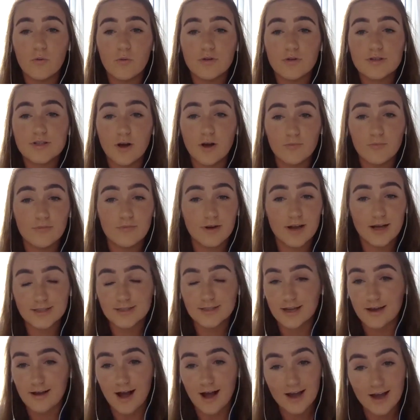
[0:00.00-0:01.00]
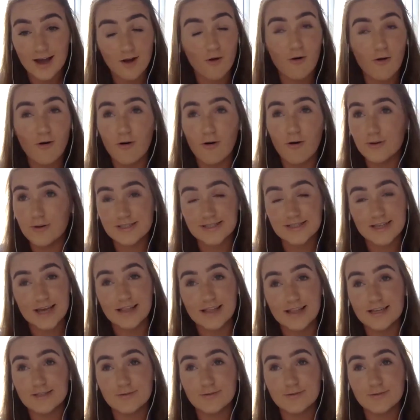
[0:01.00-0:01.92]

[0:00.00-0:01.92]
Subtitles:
something, as I always say this